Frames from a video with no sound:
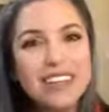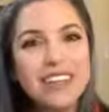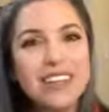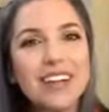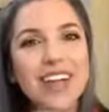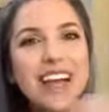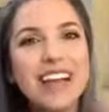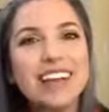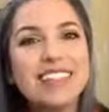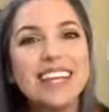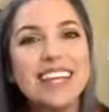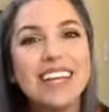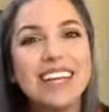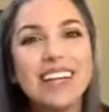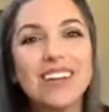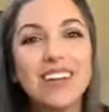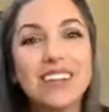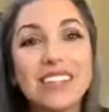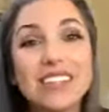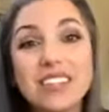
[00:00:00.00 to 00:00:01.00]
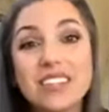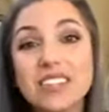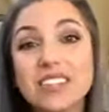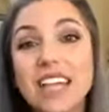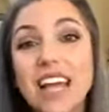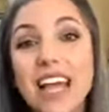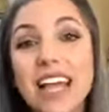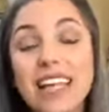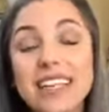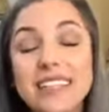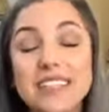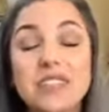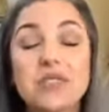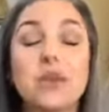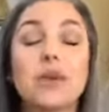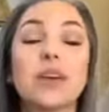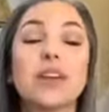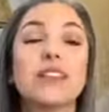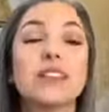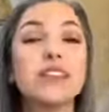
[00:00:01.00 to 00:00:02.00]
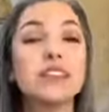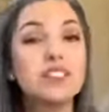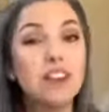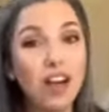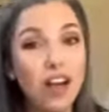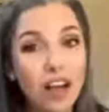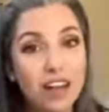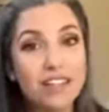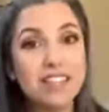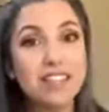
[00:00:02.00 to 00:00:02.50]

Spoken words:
You're kind of taking all these little tastes, or in the dog